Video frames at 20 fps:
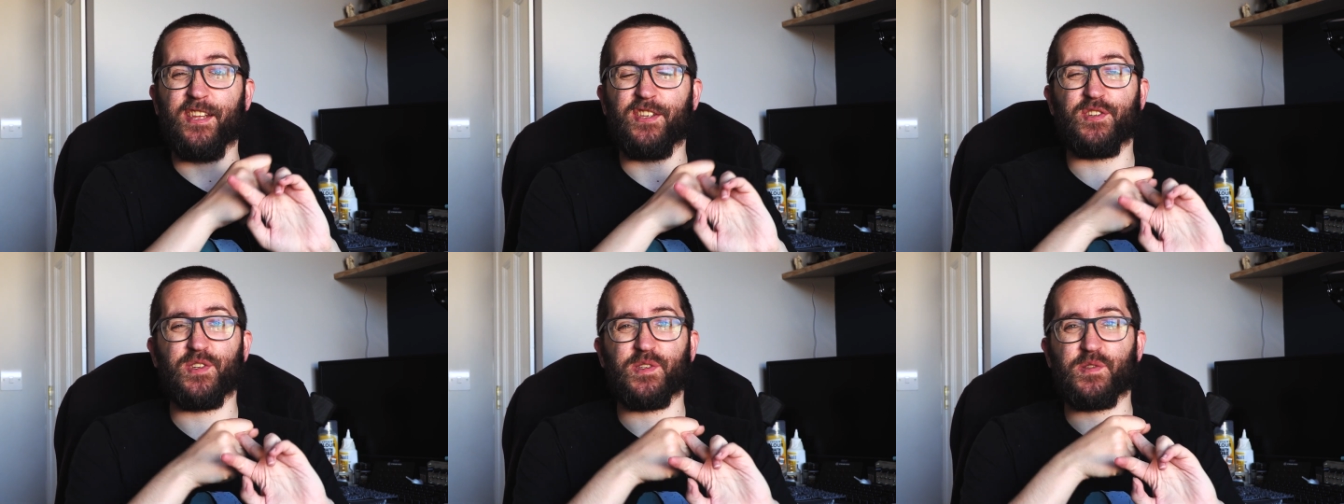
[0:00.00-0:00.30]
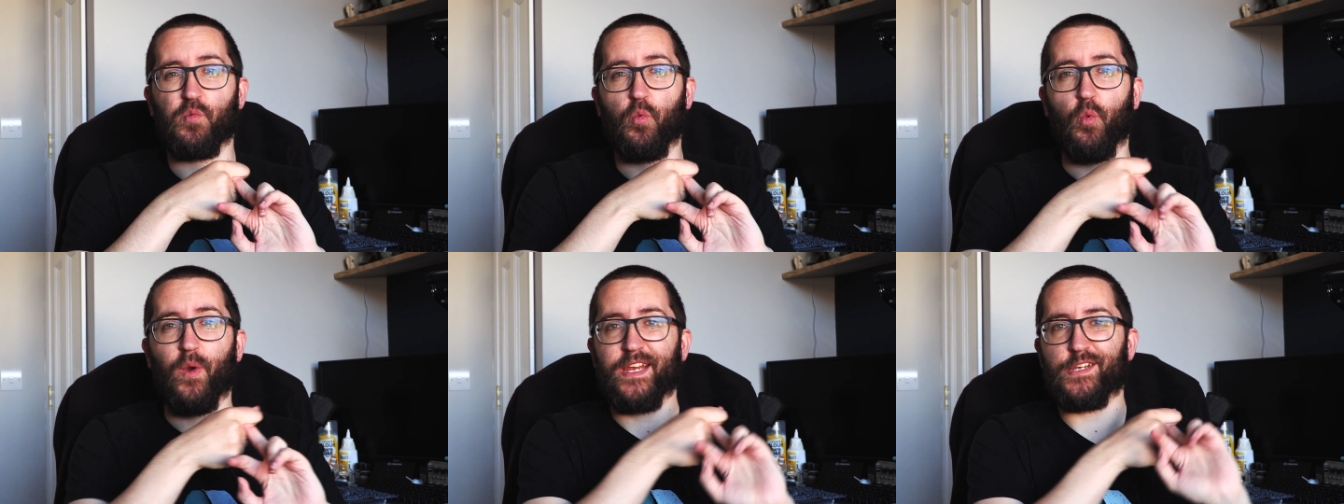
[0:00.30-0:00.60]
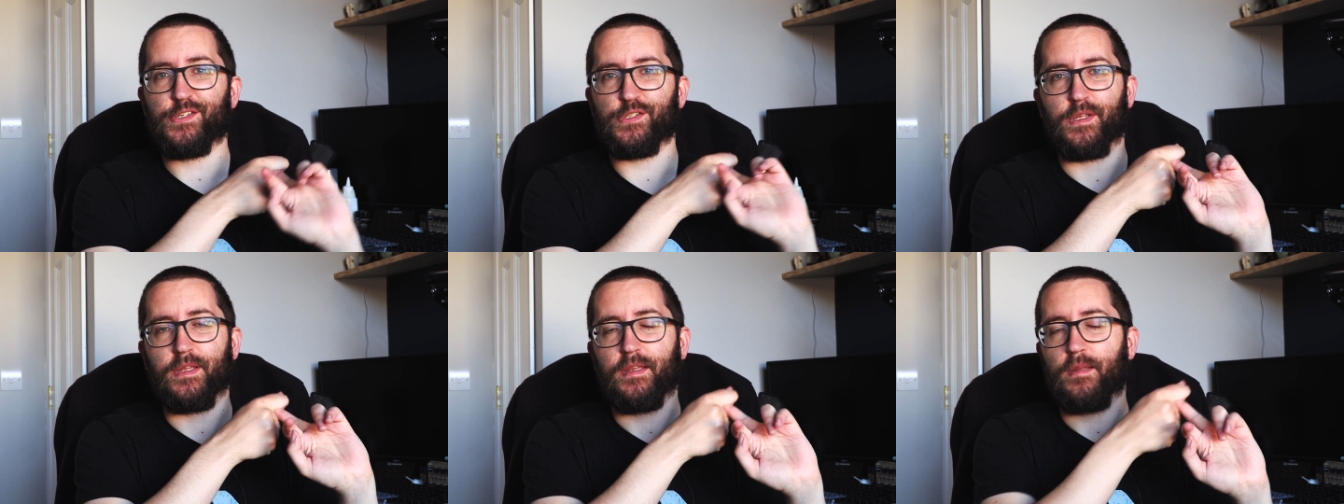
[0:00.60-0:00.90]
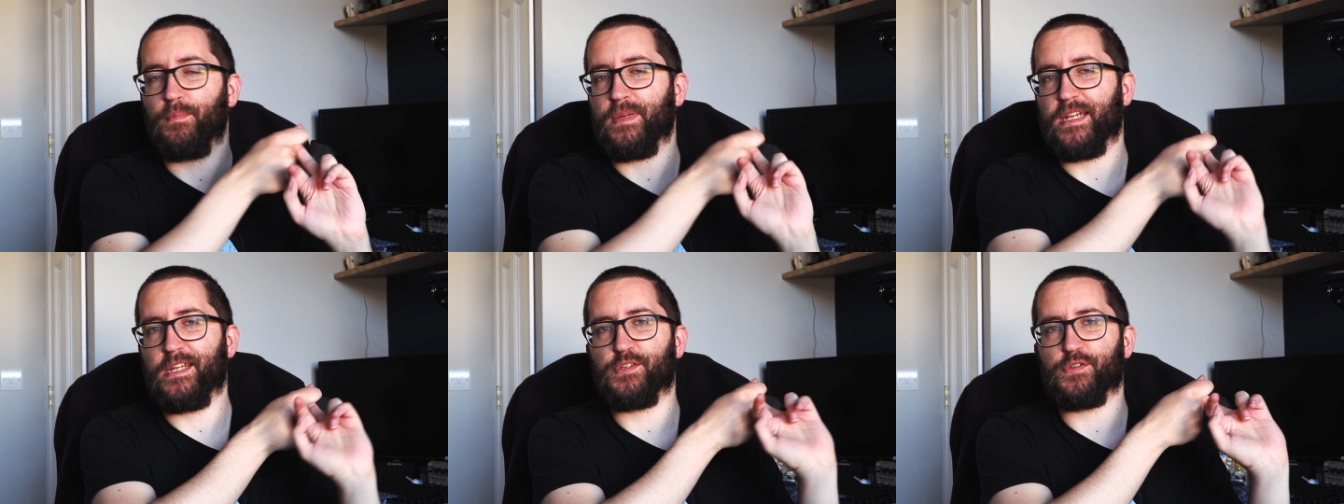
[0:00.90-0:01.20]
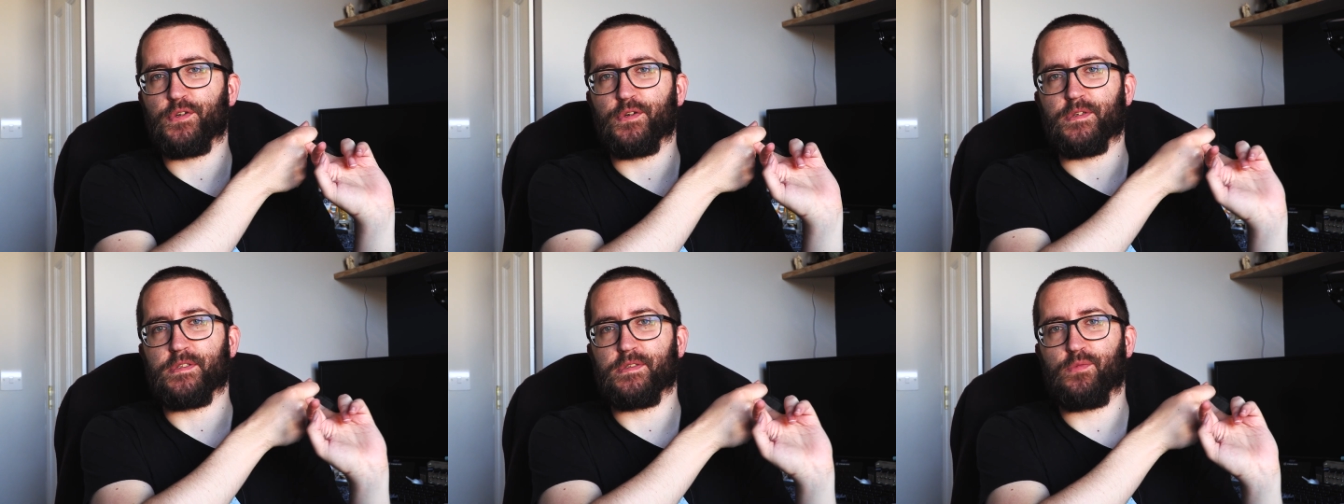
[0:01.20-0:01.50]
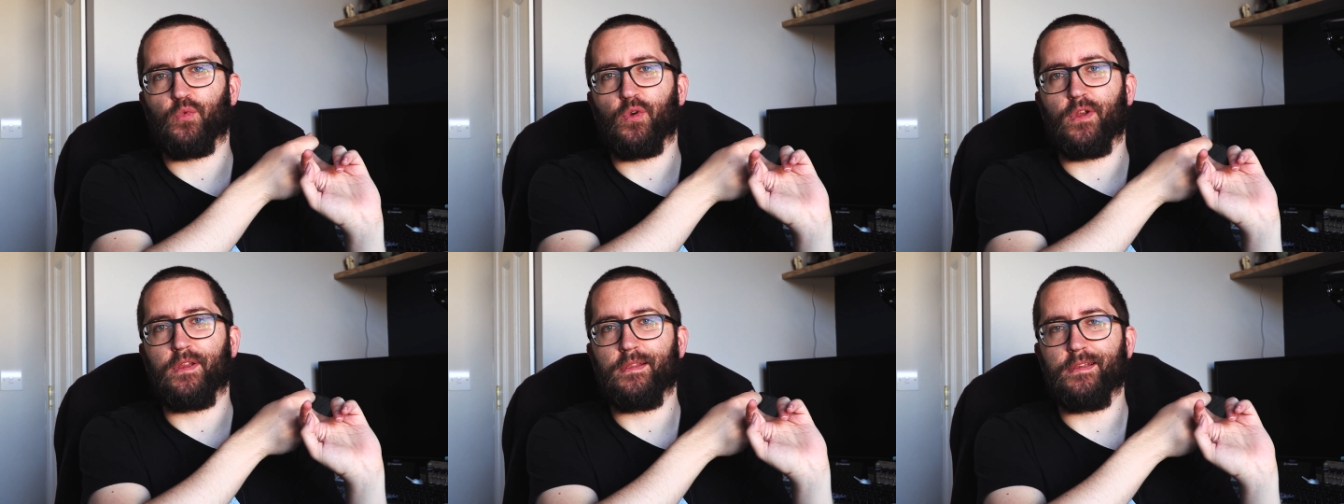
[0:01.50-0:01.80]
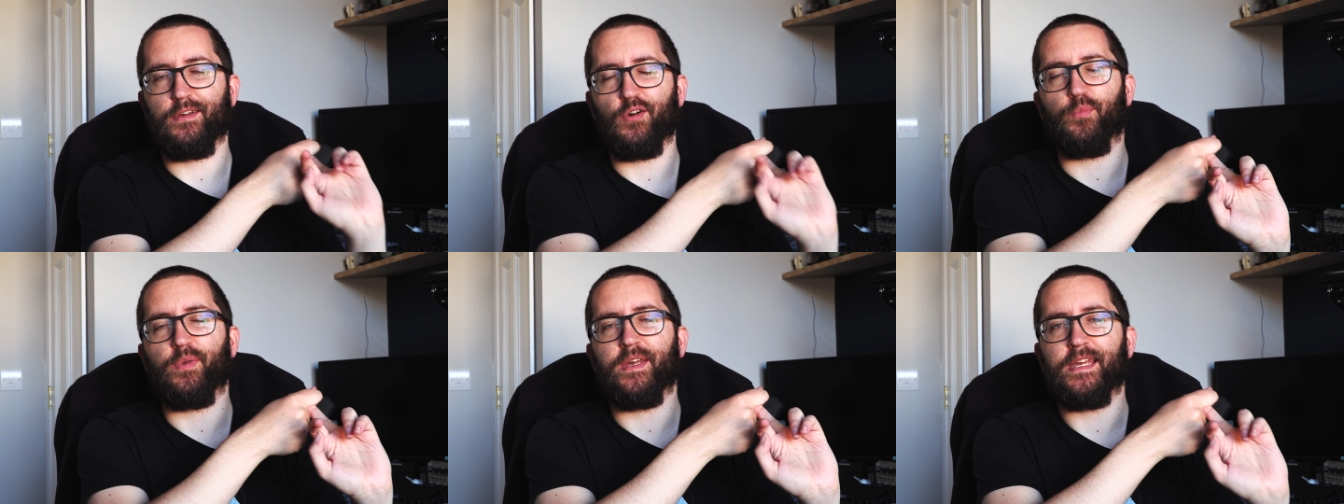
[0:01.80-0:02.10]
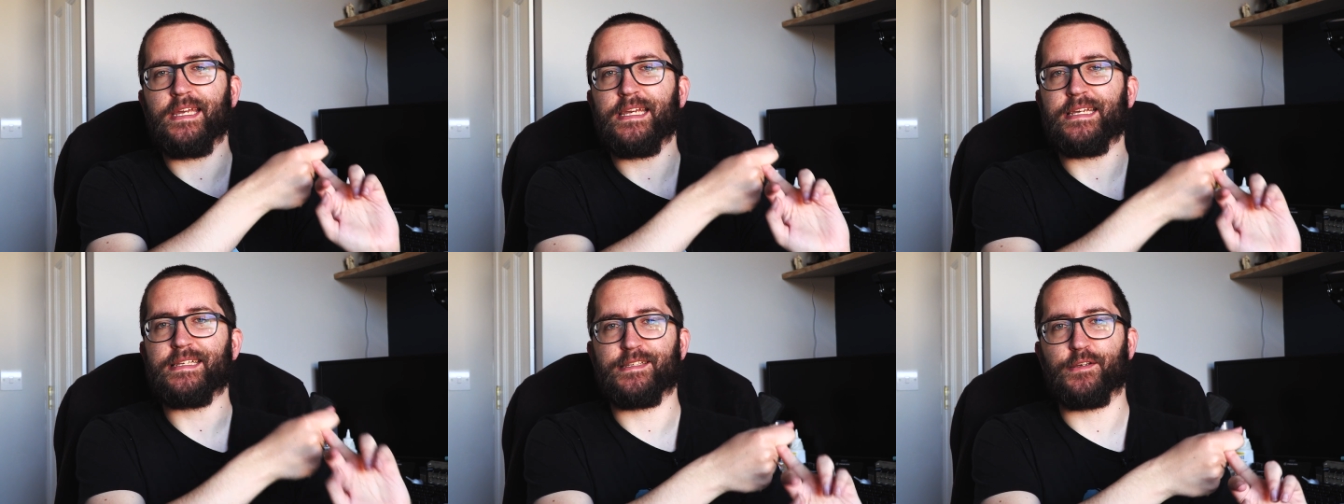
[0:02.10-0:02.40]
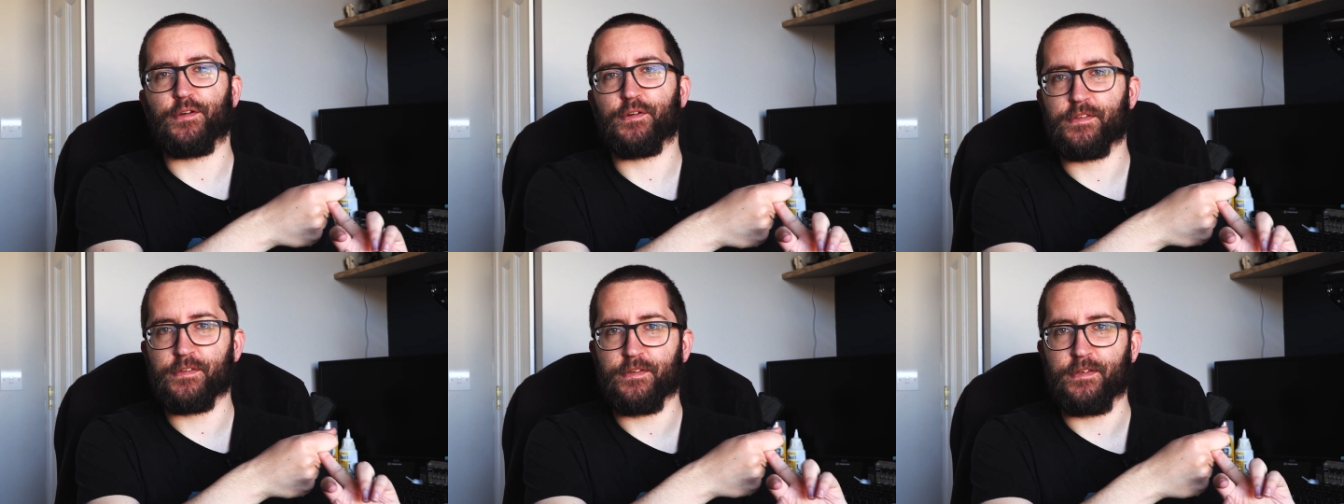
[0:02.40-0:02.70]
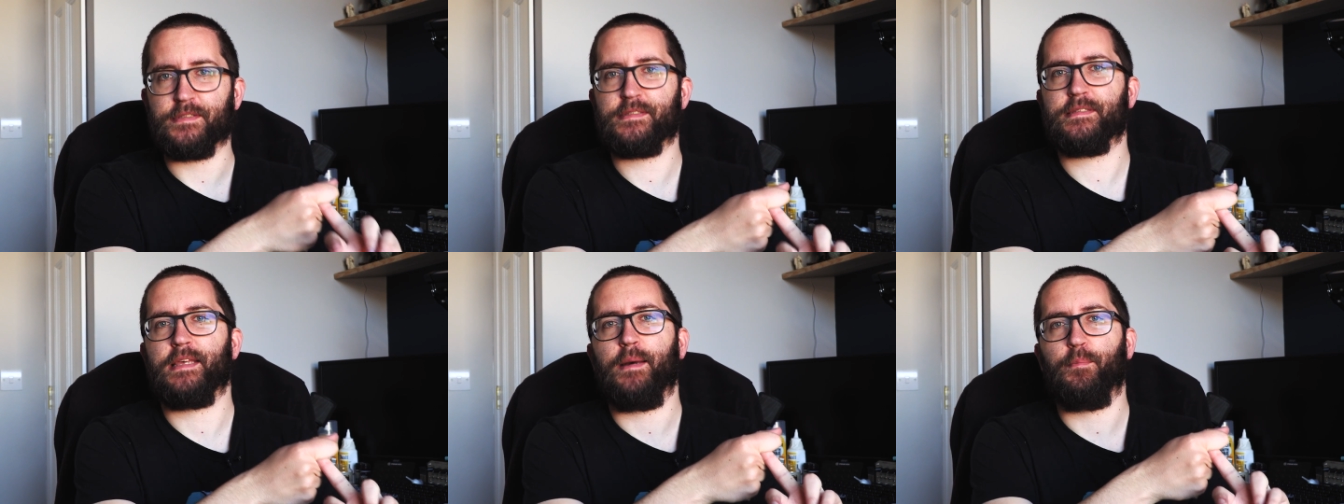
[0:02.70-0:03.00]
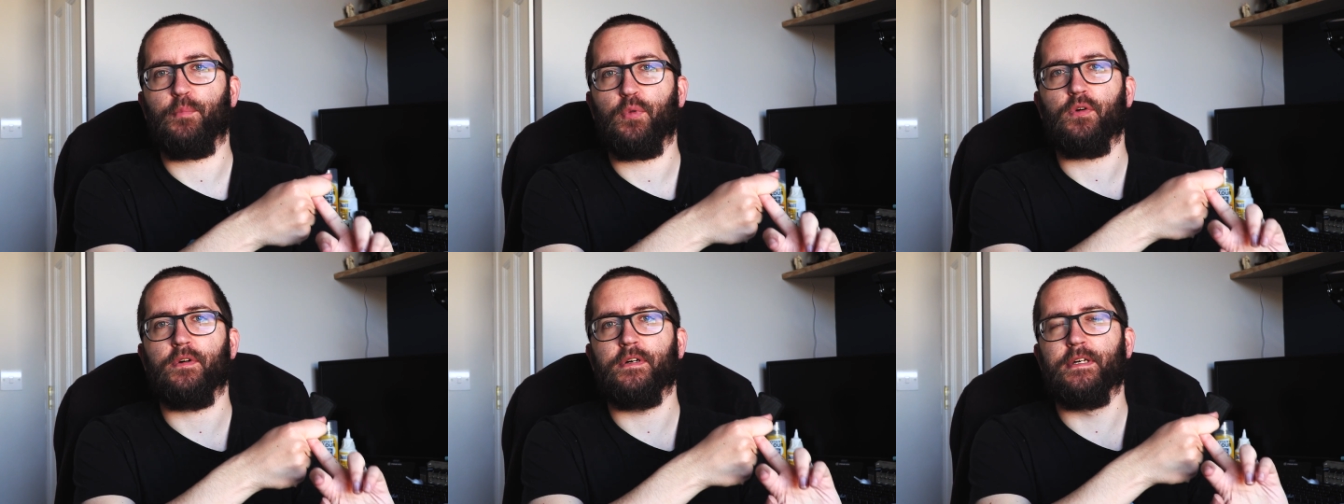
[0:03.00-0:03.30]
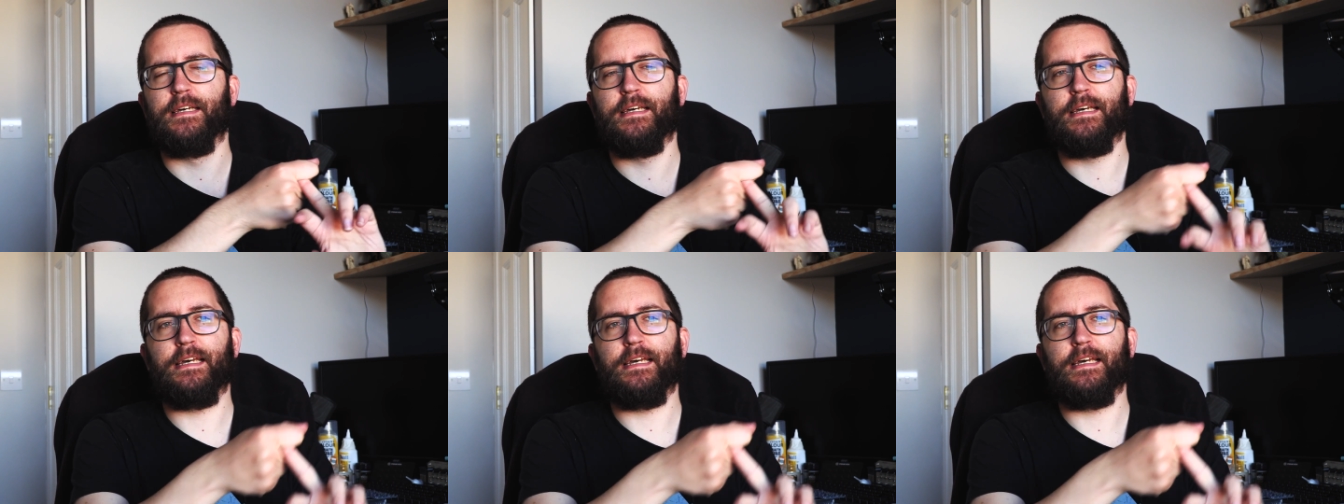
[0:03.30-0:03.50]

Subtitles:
just wish that the miniatures were a little bit easier to assemble.